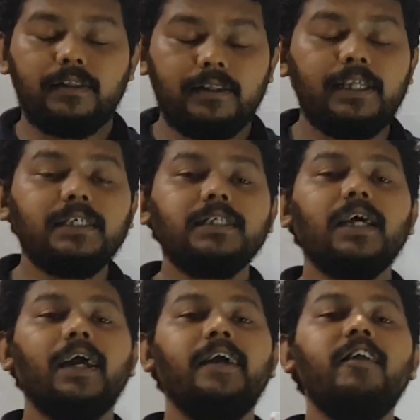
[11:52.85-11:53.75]
this is
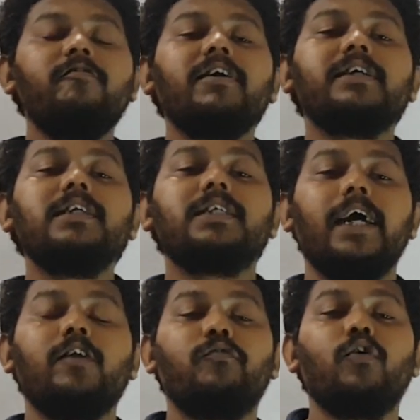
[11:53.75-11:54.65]
the universal
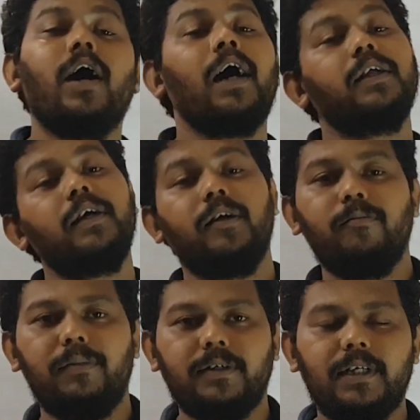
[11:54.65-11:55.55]
set for other
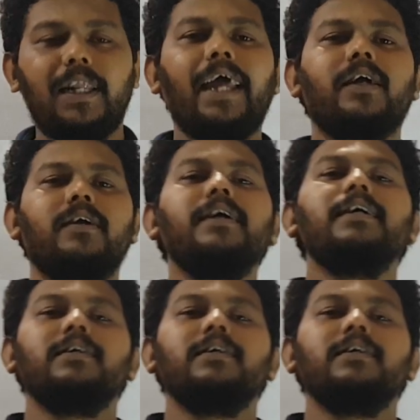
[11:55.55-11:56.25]
numbers like